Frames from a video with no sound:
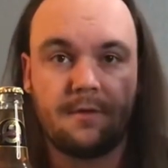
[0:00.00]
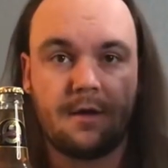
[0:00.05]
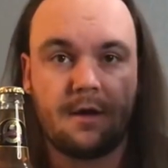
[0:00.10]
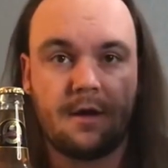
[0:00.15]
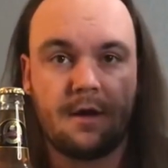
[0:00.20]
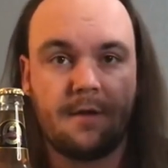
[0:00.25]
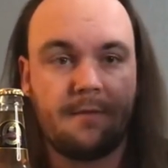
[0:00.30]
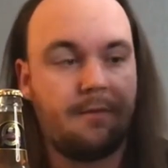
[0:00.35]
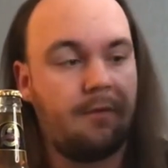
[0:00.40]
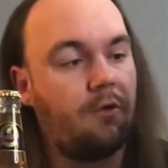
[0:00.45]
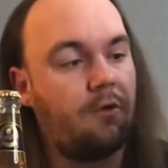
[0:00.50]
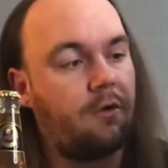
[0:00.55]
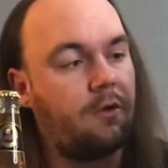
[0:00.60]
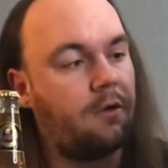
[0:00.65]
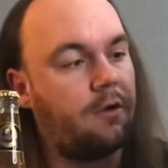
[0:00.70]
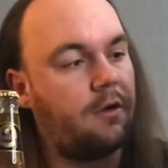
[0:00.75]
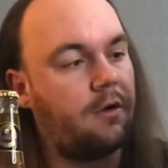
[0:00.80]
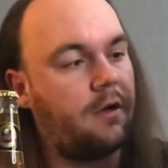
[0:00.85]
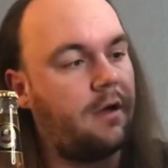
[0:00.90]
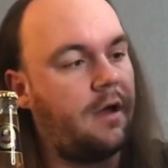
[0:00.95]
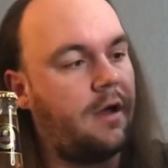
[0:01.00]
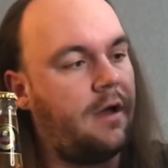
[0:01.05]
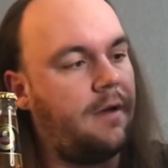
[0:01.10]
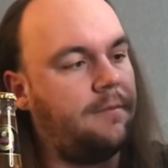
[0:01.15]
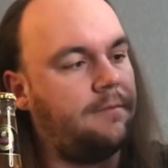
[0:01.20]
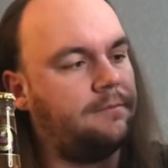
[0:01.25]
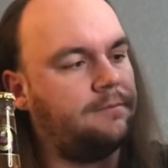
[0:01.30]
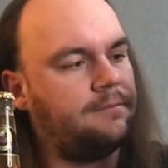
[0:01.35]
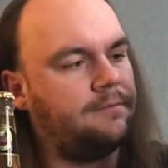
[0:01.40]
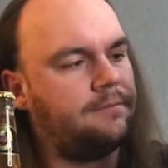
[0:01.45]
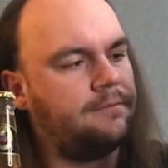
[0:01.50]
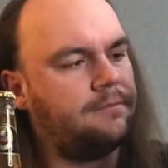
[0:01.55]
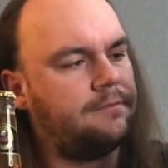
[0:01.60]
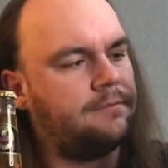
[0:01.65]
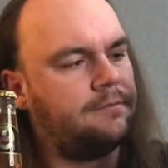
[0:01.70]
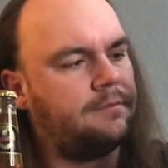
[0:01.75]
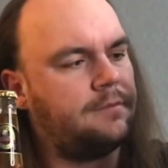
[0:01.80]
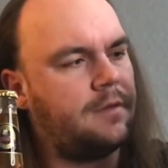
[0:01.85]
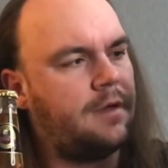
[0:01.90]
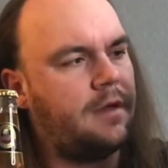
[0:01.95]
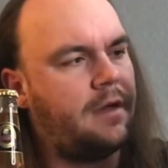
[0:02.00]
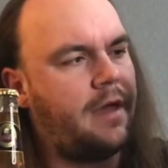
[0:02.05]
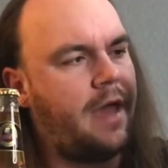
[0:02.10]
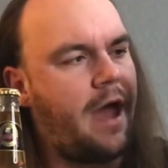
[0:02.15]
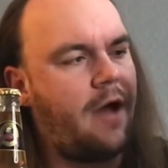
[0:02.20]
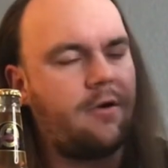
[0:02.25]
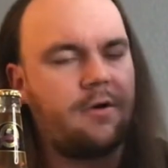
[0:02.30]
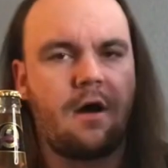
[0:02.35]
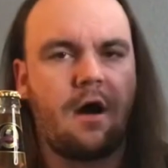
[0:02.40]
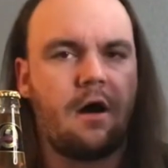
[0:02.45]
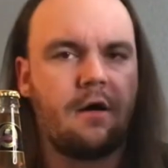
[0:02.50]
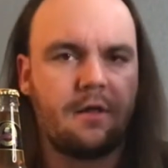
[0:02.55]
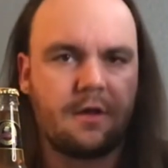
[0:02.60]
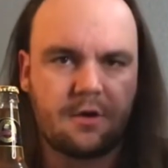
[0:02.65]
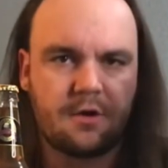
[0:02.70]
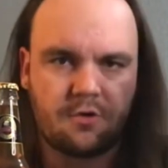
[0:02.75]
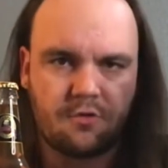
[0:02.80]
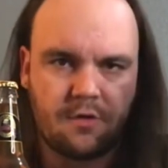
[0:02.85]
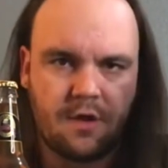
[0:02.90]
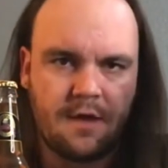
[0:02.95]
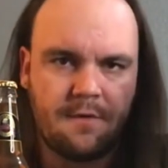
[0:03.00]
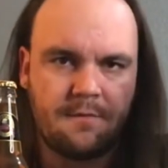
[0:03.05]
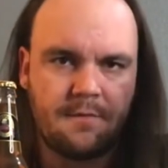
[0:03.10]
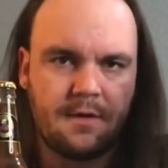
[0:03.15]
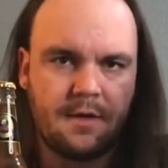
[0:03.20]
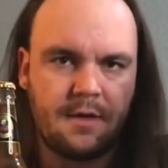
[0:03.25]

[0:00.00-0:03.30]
or alcoholic cream